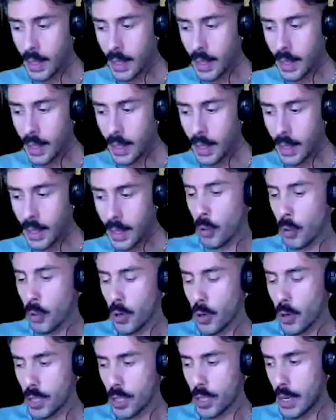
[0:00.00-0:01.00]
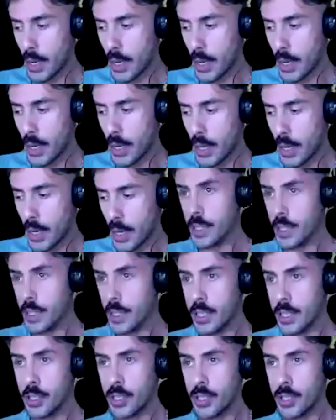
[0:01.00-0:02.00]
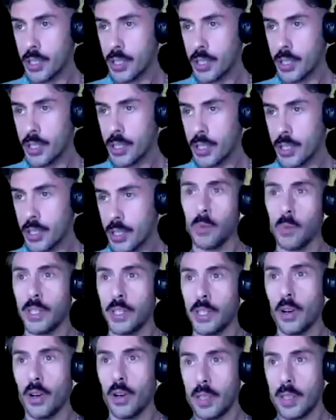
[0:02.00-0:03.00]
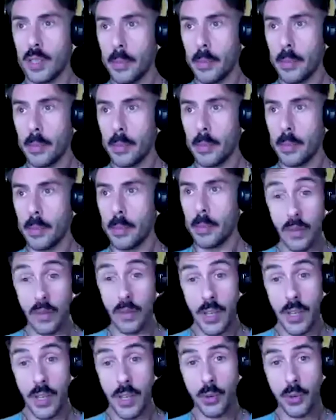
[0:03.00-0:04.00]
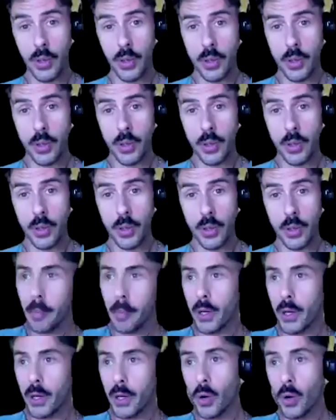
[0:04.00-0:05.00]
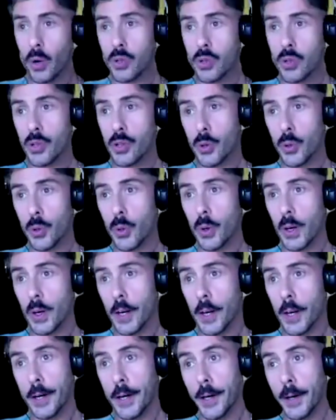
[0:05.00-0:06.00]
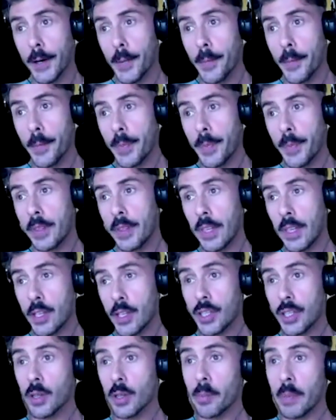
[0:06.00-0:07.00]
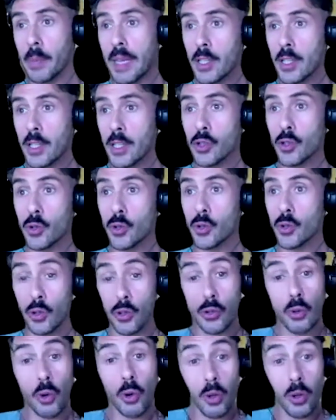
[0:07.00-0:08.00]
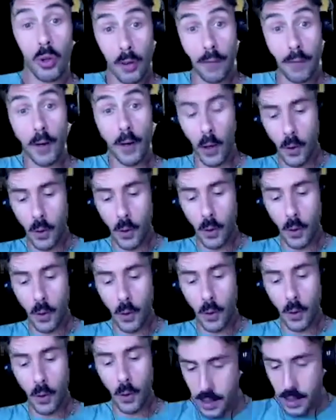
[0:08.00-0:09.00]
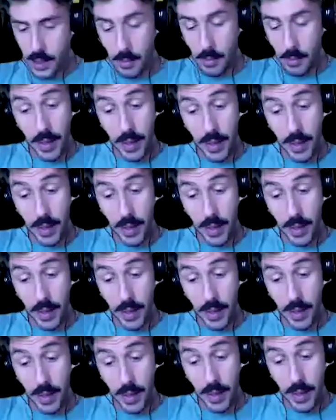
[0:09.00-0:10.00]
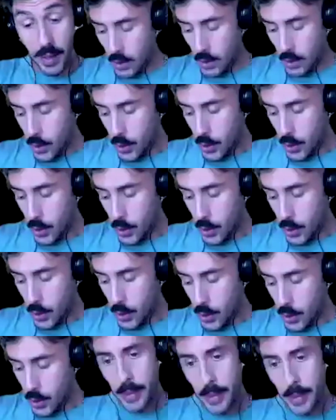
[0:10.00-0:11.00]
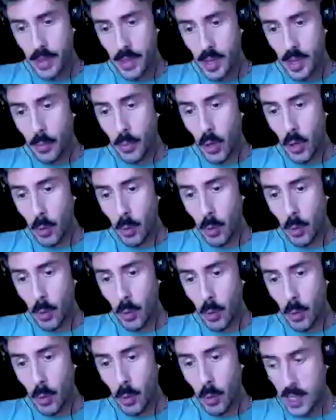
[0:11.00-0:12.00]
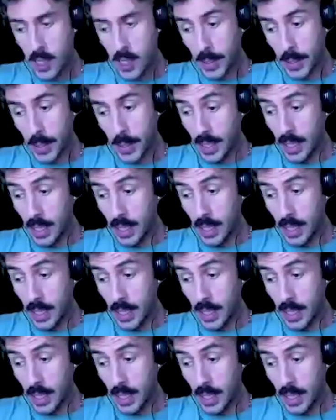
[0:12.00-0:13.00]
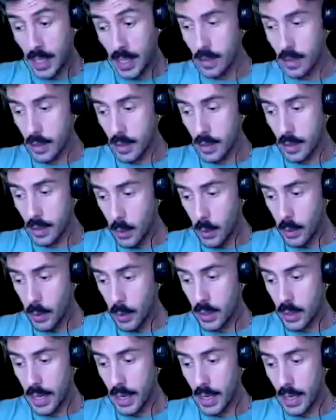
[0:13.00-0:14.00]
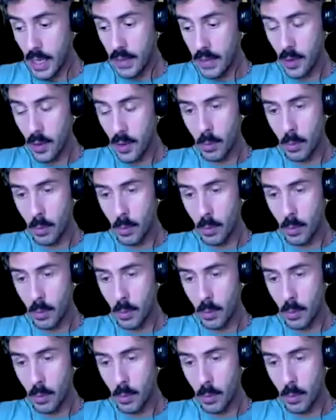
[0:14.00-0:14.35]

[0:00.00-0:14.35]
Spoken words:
In our project, when we use digital aspect, we talked about audiovisual, but also digital means to control the flow within some venues. So these two elements are probably aspects in our project that they will take even